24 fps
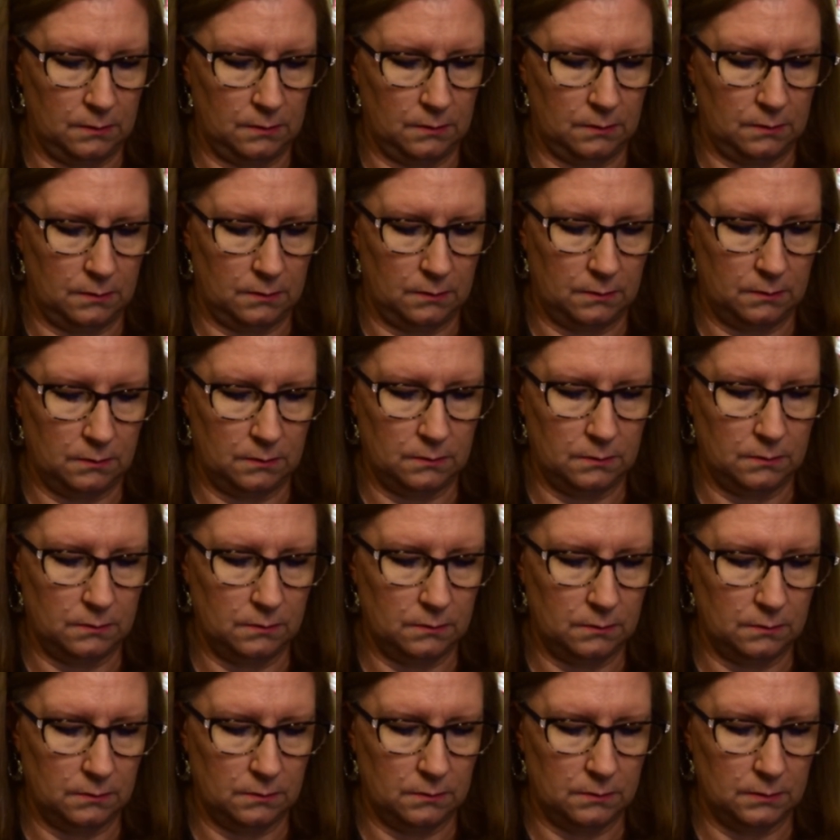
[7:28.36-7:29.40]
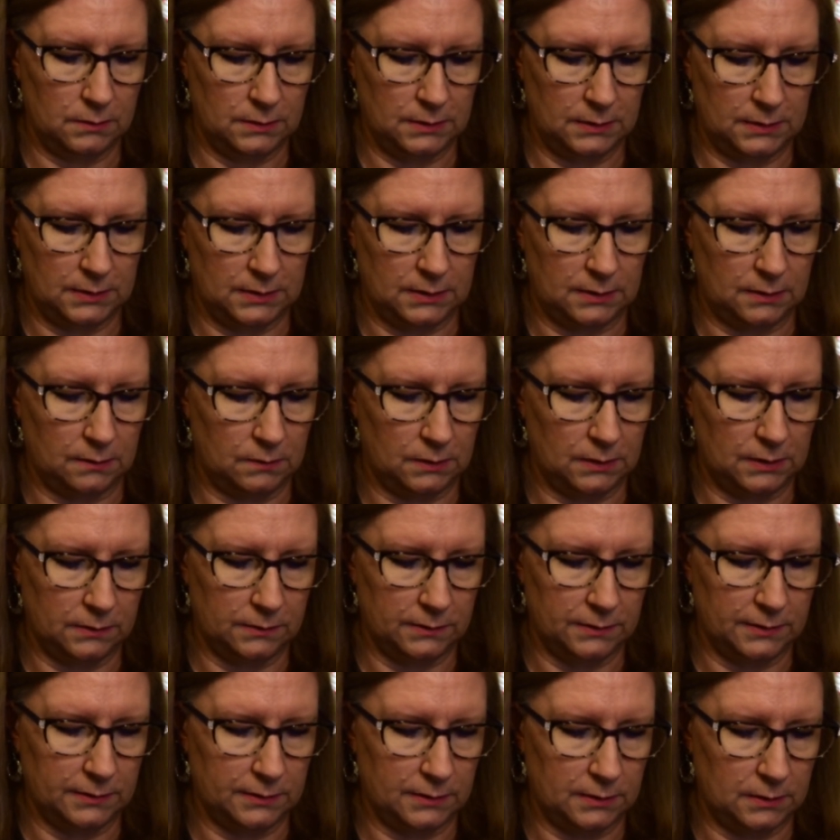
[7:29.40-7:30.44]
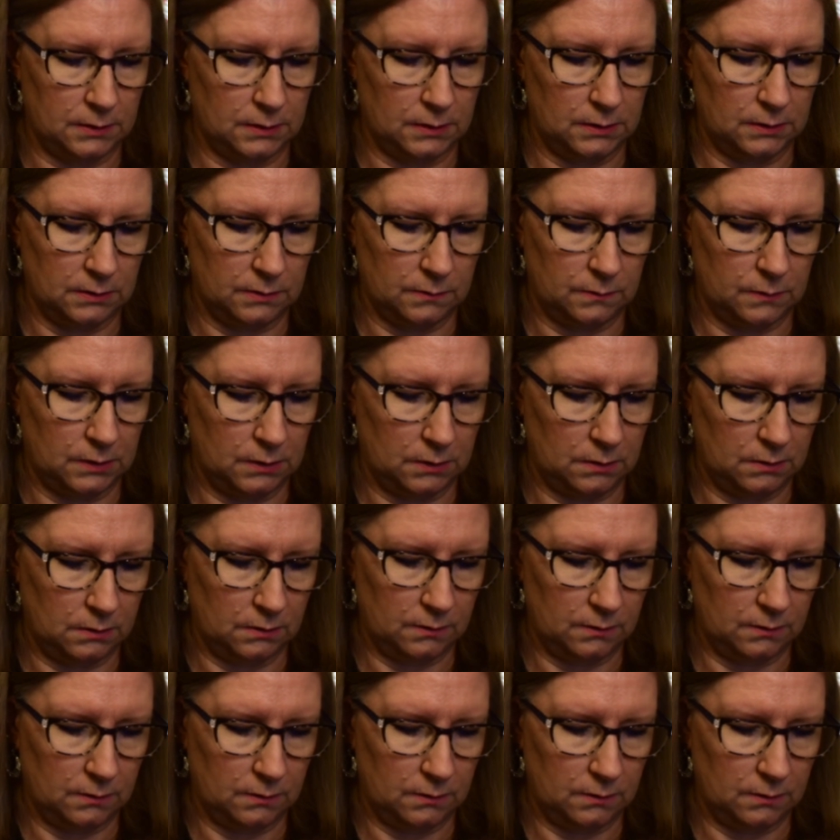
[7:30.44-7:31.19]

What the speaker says: Let's see what else is a nice one.